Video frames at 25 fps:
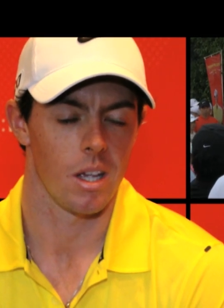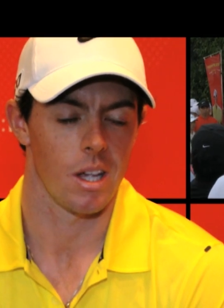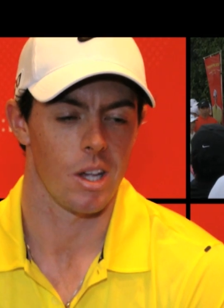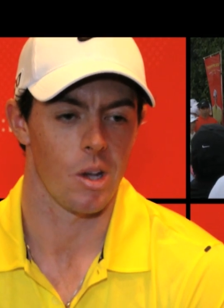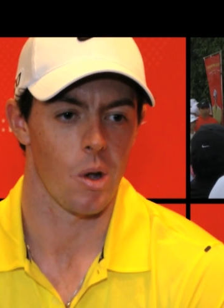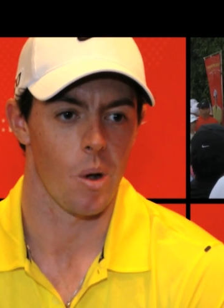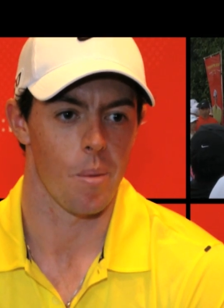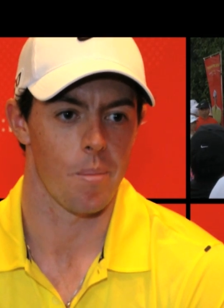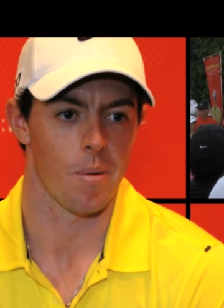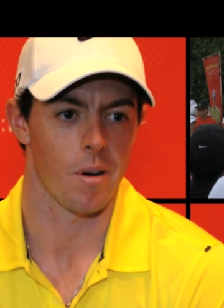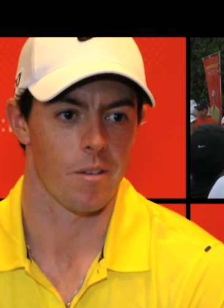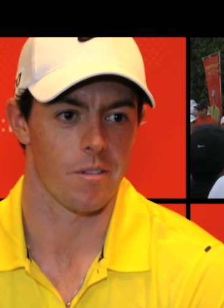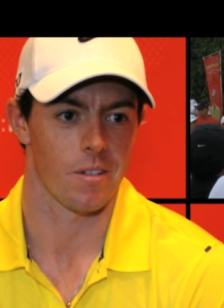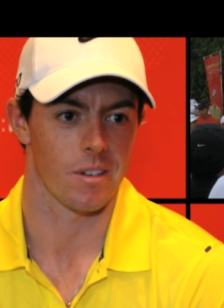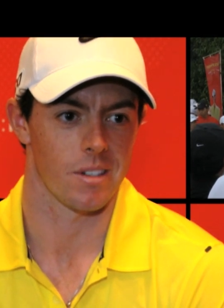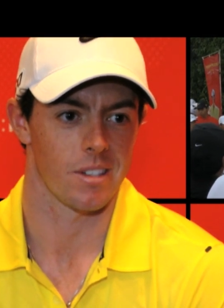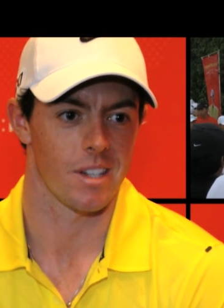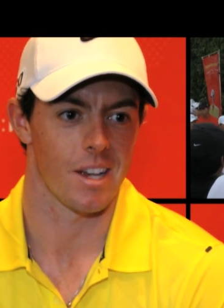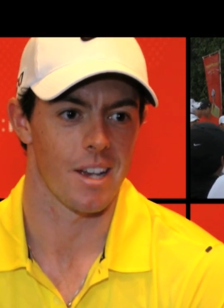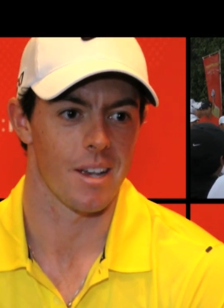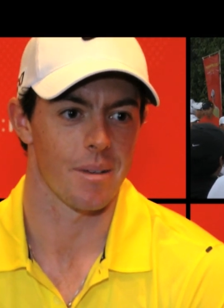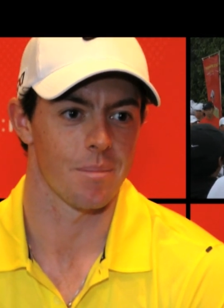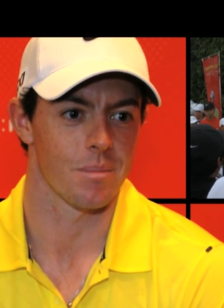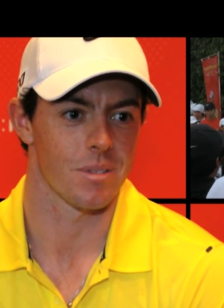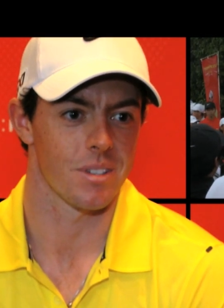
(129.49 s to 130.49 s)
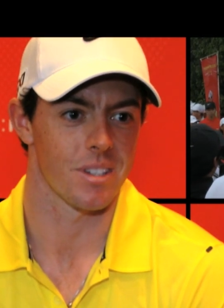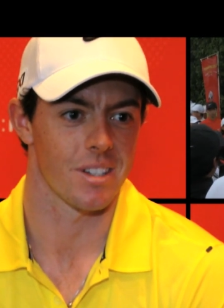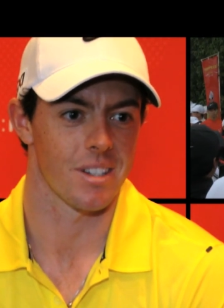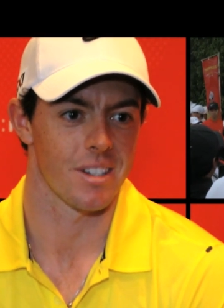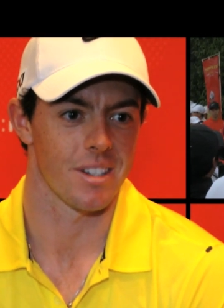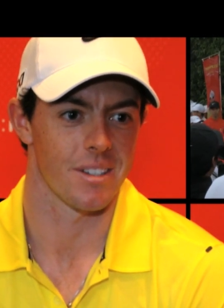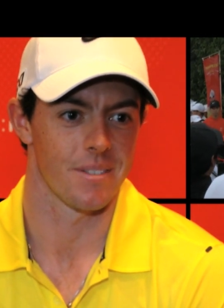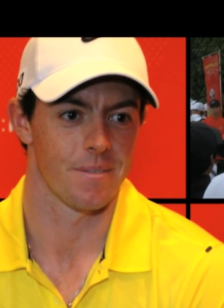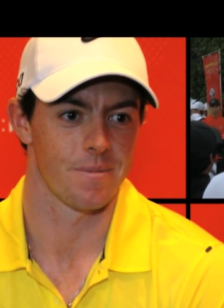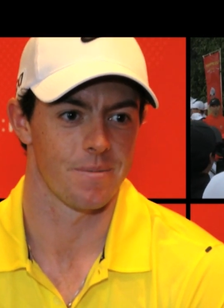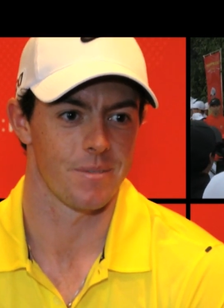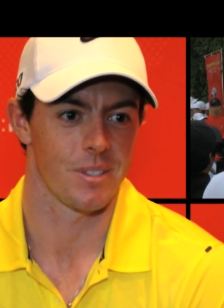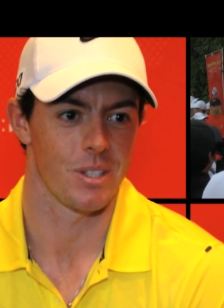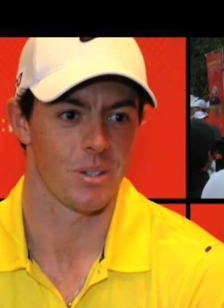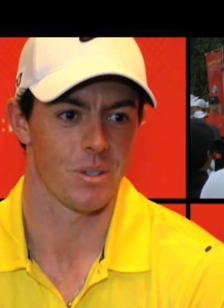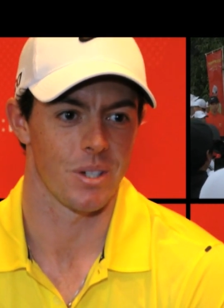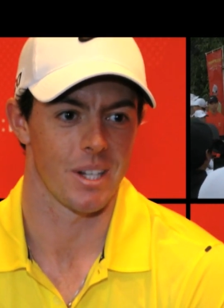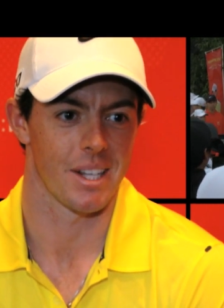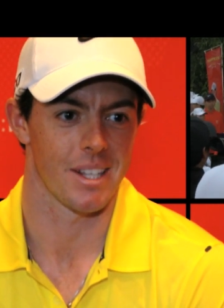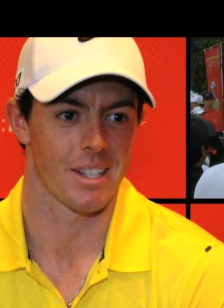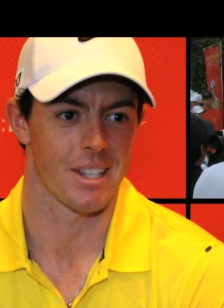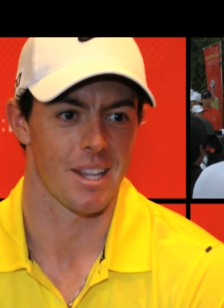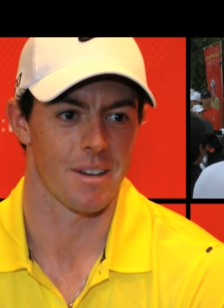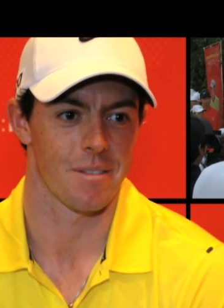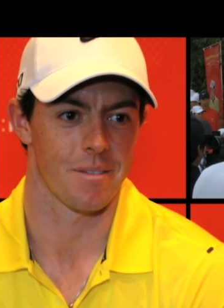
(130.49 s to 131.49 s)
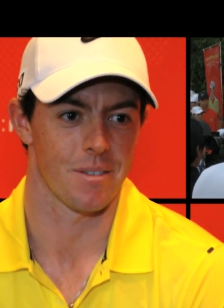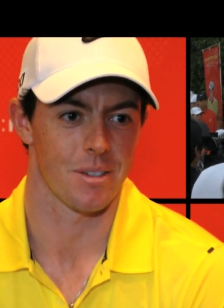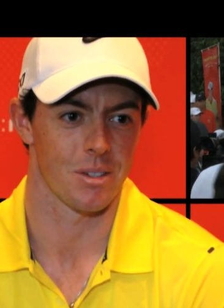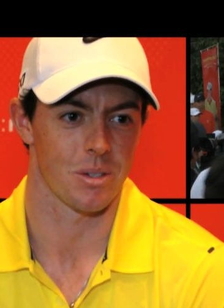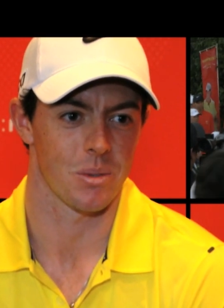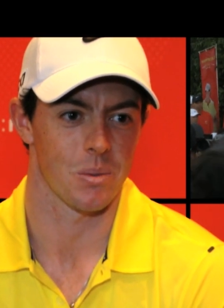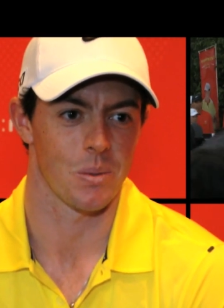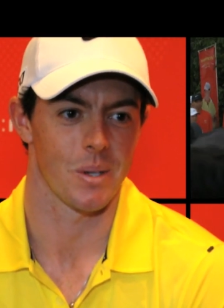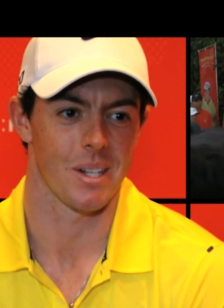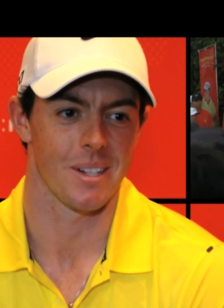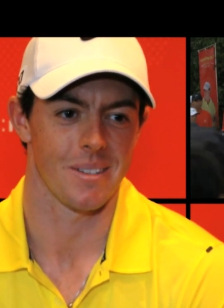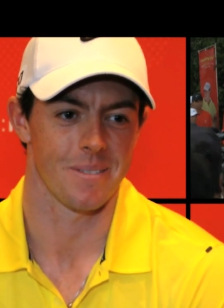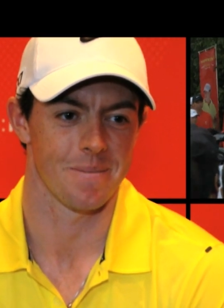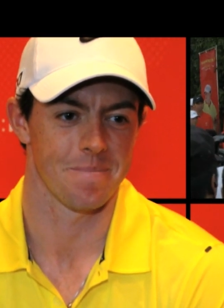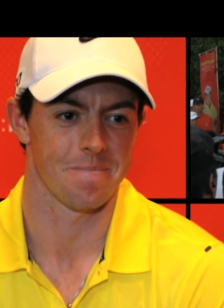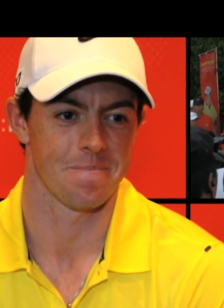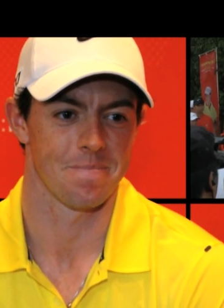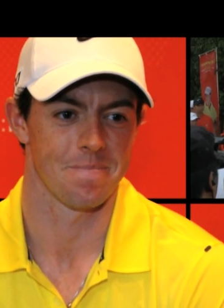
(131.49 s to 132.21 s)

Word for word: you know, a perfect time to, you know, to get that first win.